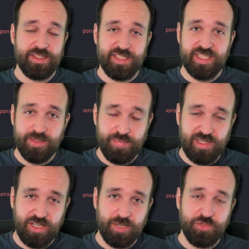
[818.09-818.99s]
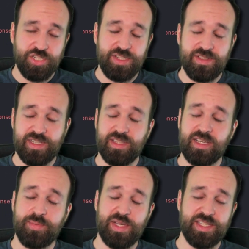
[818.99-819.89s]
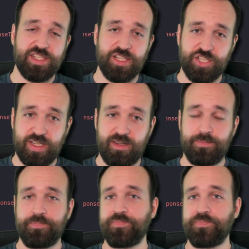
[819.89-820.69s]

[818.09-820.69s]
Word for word: The simple option using the capacitor share,